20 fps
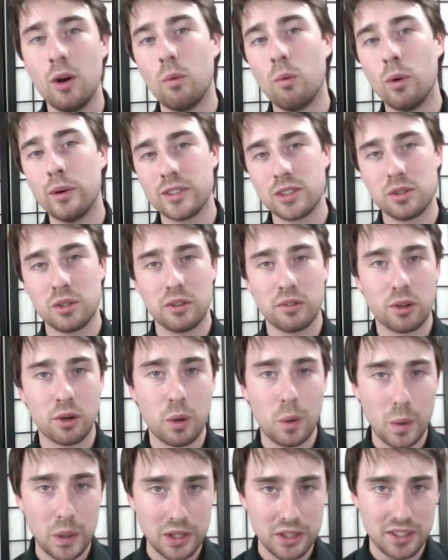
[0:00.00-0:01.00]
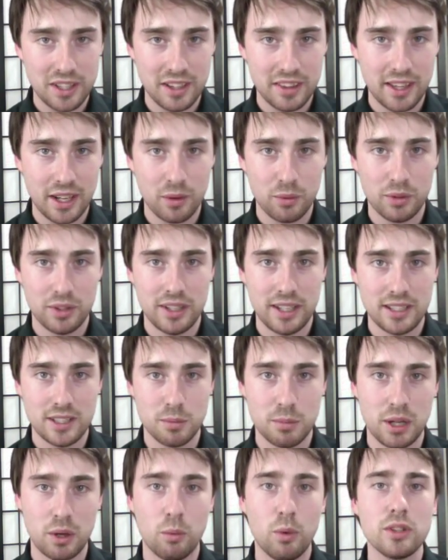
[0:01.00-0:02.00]
what sort of quality they would need to
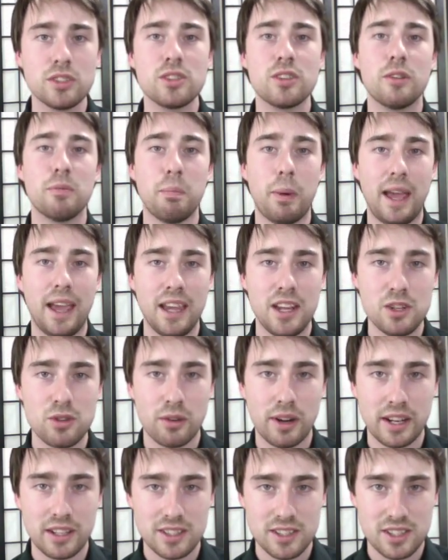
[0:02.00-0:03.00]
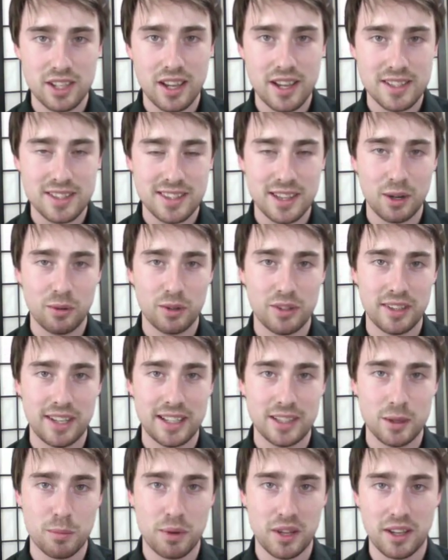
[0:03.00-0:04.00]
be, what sort of PageRank sites they would
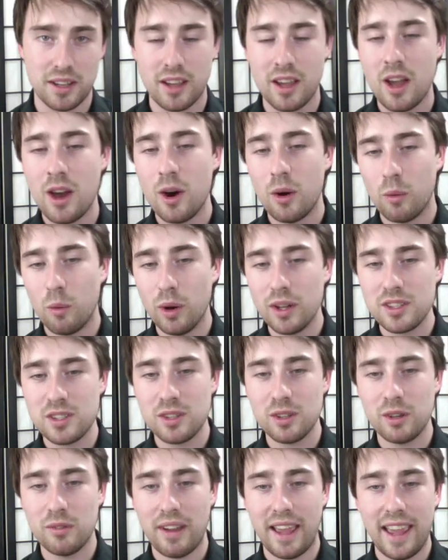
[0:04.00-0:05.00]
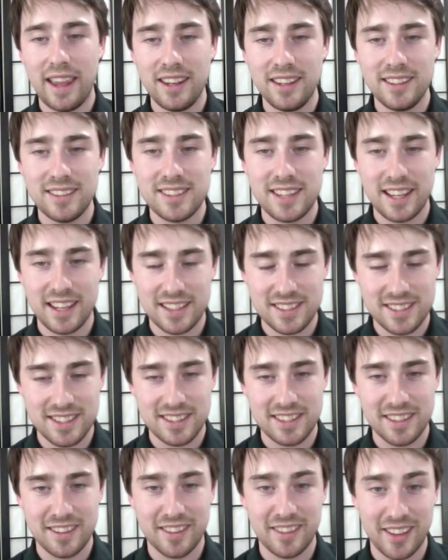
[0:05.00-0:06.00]
need to be, what sort of anchor text
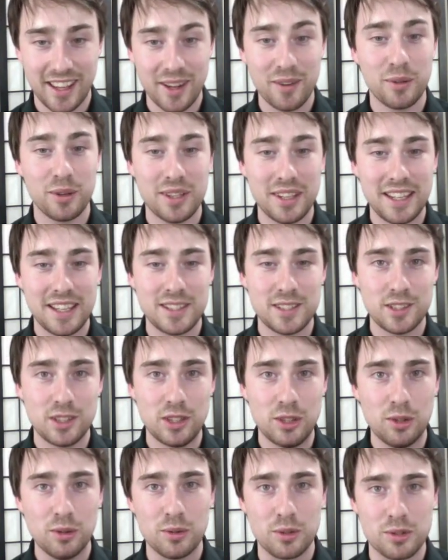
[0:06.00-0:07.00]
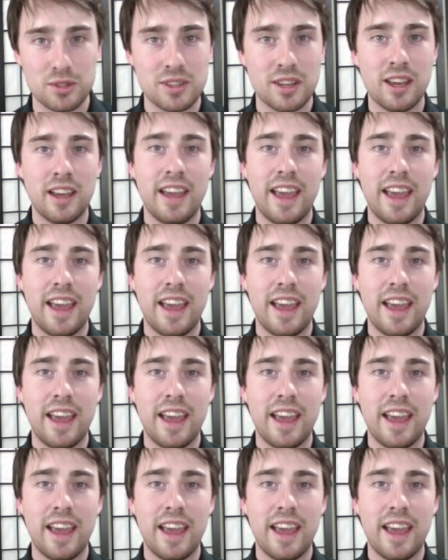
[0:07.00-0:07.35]
that they would need to use,